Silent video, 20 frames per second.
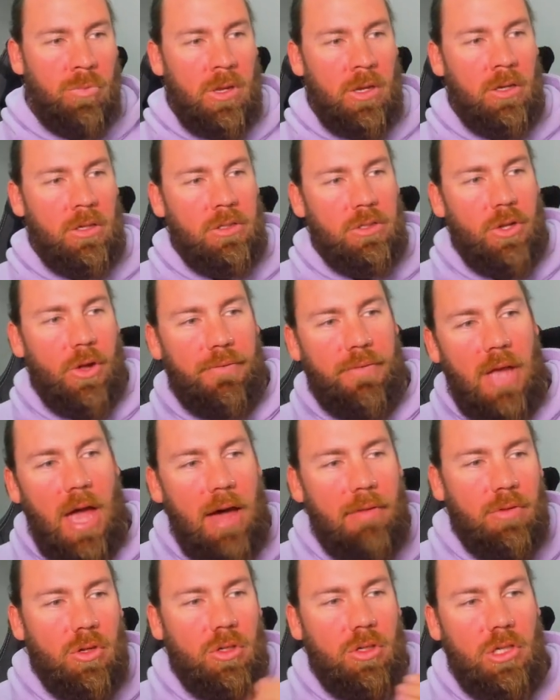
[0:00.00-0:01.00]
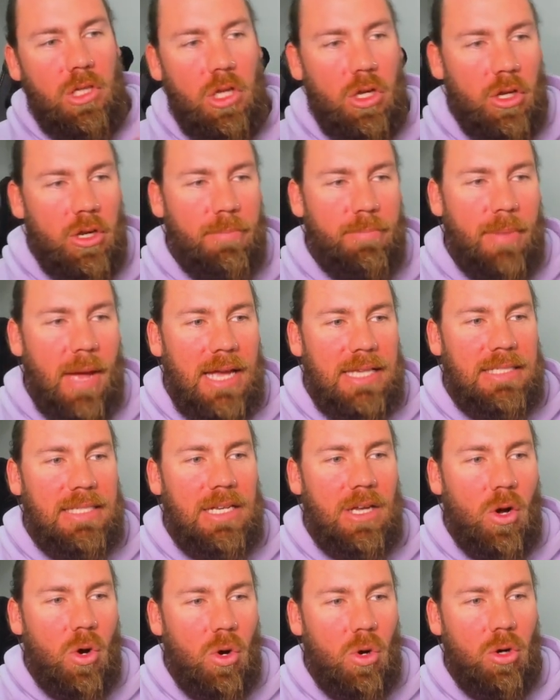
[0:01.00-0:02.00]
So if you have a look, you've got the
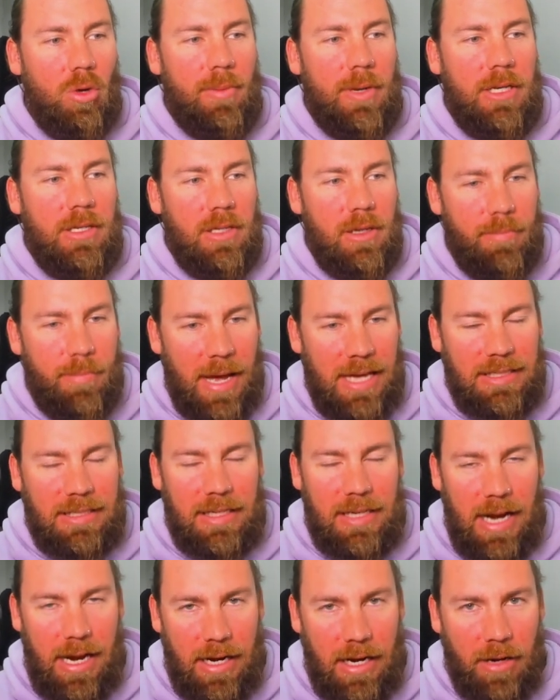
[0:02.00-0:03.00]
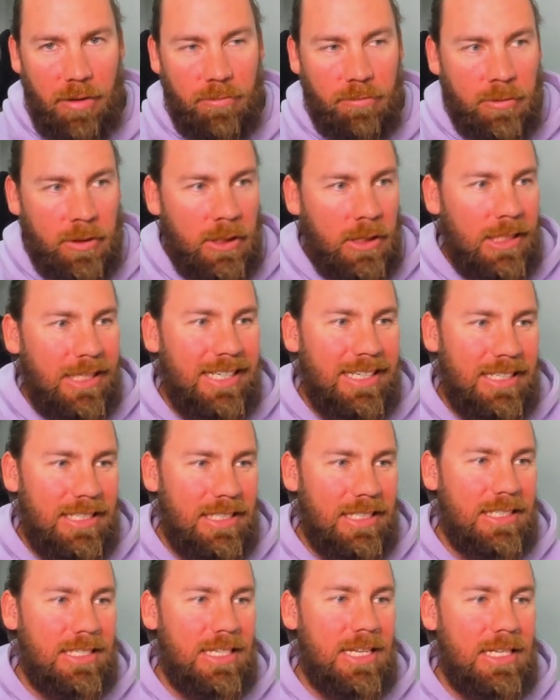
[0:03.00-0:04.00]
basic augment capacitator. It is
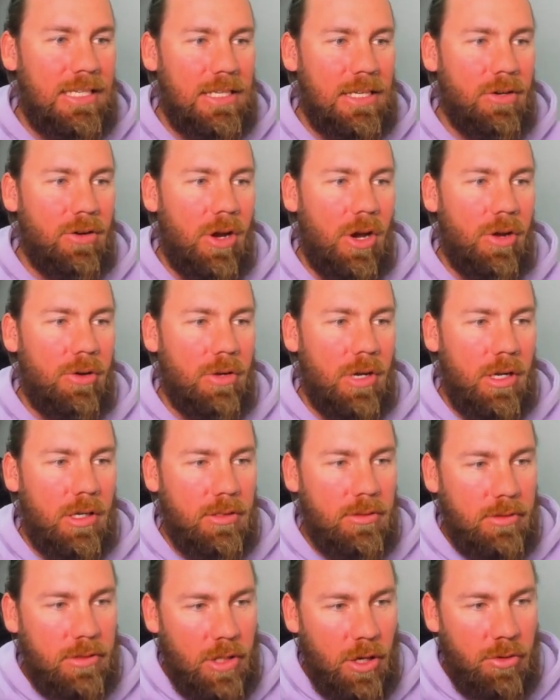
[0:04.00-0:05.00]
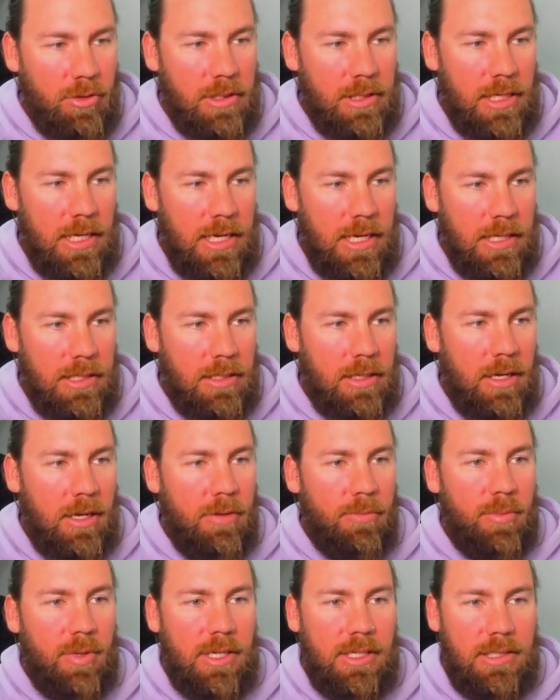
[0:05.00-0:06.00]
a tier 0, so is these,
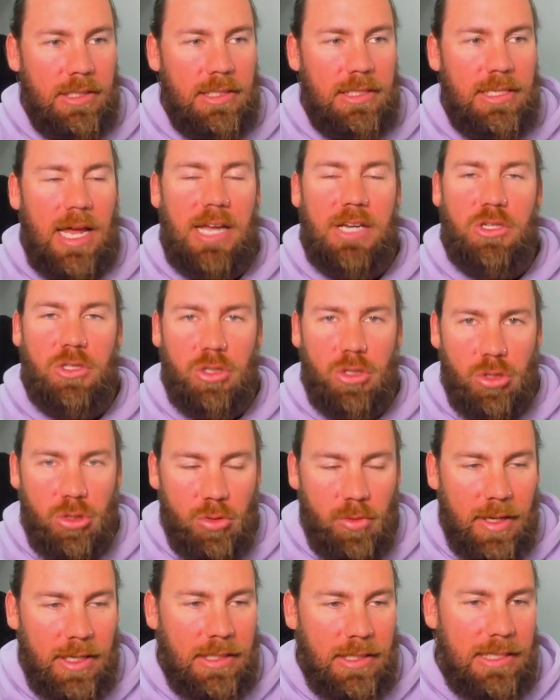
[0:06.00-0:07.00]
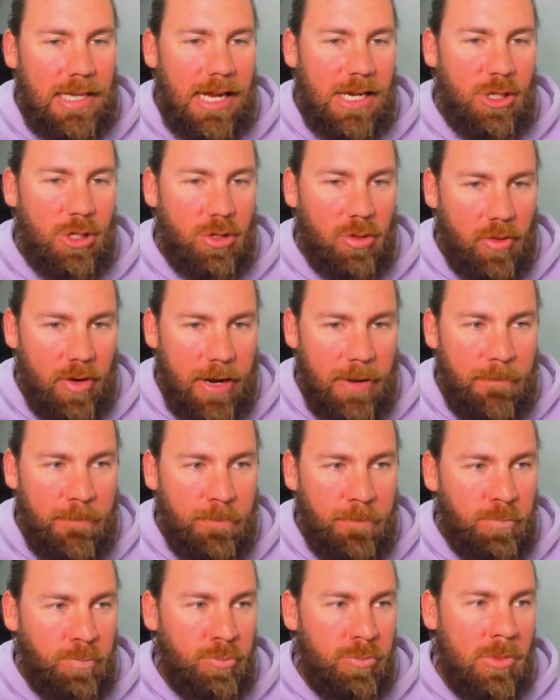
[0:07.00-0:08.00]
but this is stage 2 and stage 3.
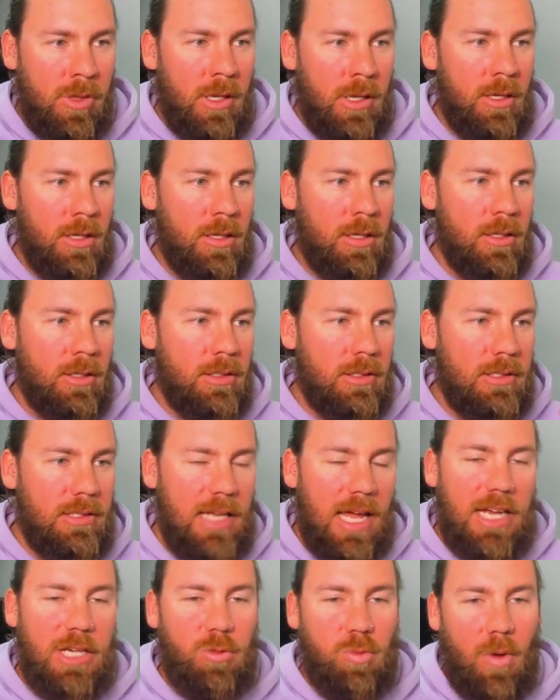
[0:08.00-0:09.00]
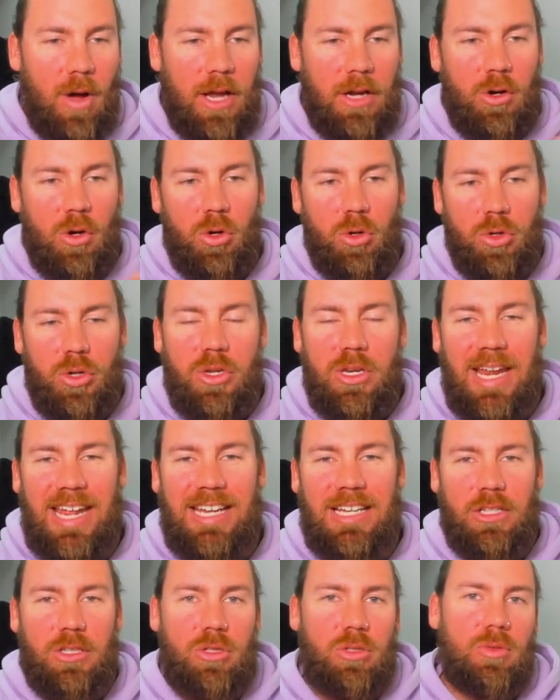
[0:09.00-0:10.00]
Stage 1, all you
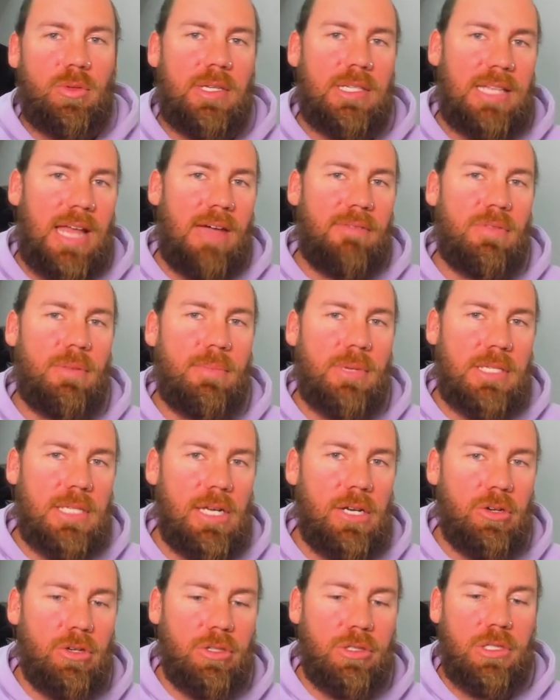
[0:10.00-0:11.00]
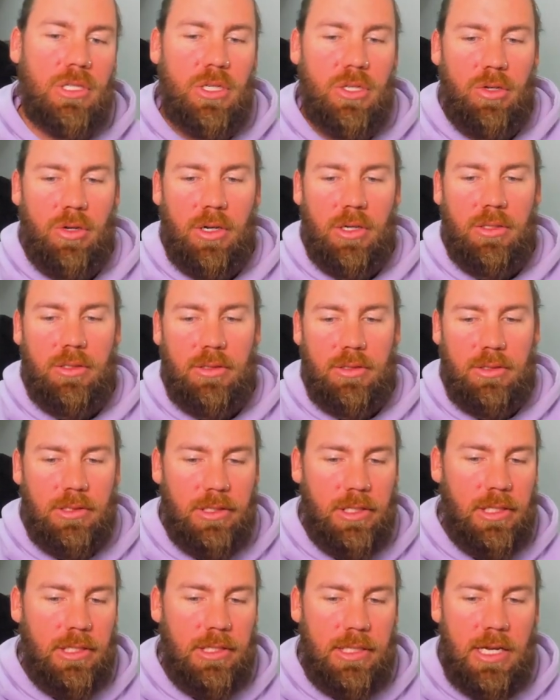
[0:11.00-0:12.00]
need to do is have the materials to do it. As
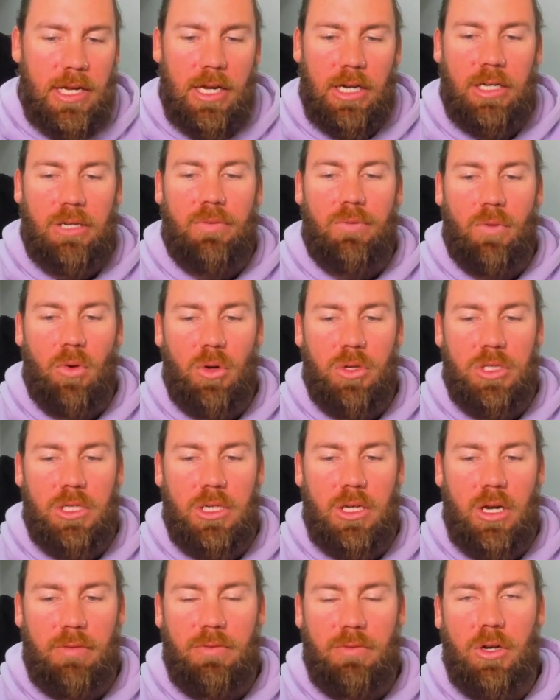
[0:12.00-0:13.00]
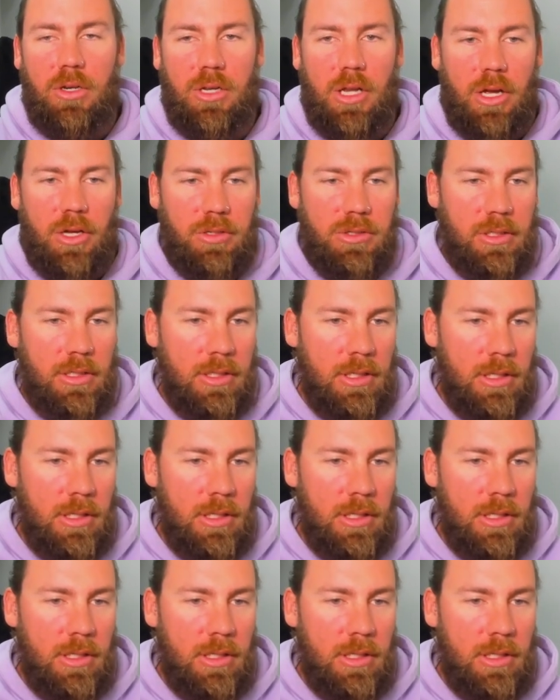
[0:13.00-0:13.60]
you can see, I can forge it, I've got those.